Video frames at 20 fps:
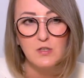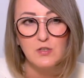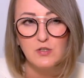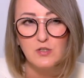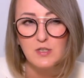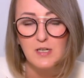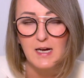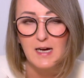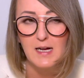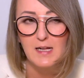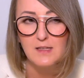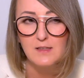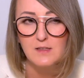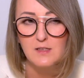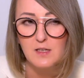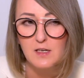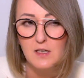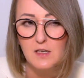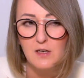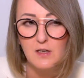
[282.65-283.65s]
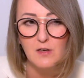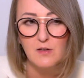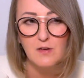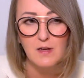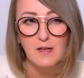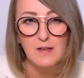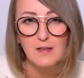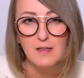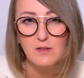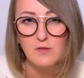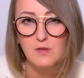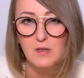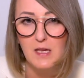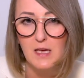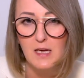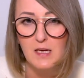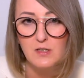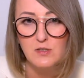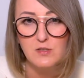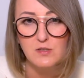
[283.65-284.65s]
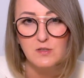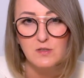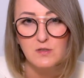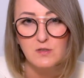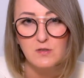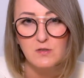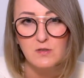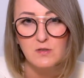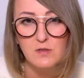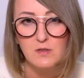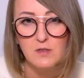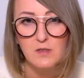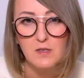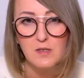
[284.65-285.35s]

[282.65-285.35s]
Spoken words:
childcare and education,